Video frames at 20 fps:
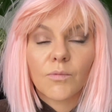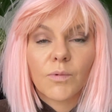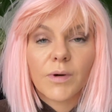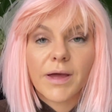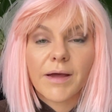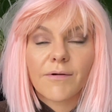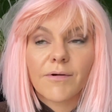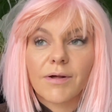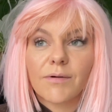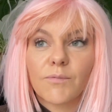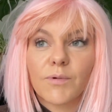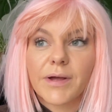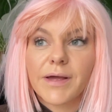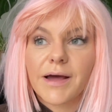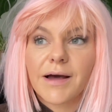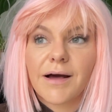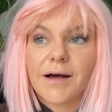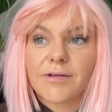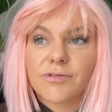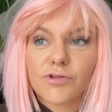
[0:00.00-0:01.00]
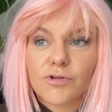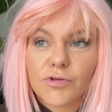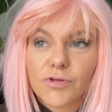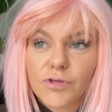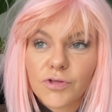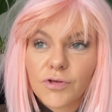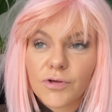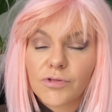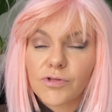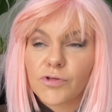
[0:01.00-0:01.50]
We are
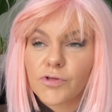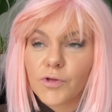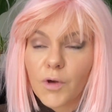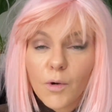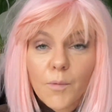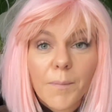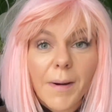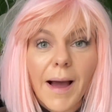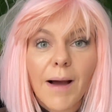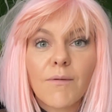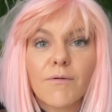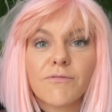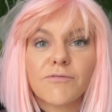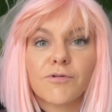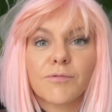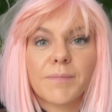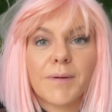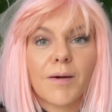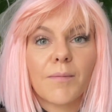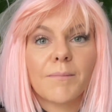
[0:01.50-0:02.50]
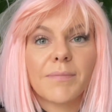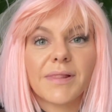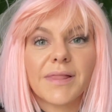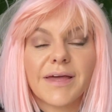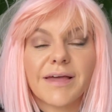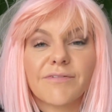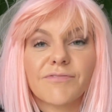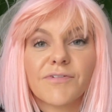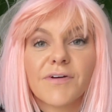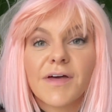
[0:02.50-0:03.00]
just so powerful beyond
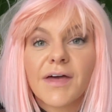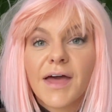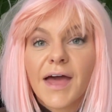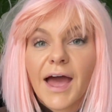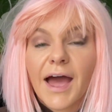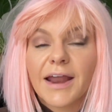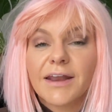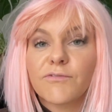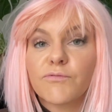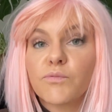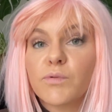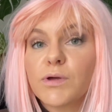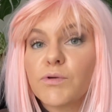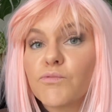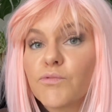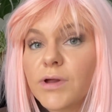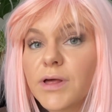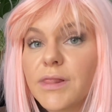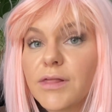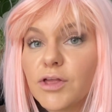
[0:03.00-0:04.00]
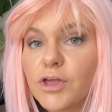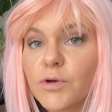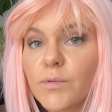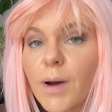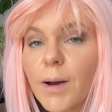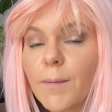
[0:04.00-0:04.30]
belief, and if we really knew how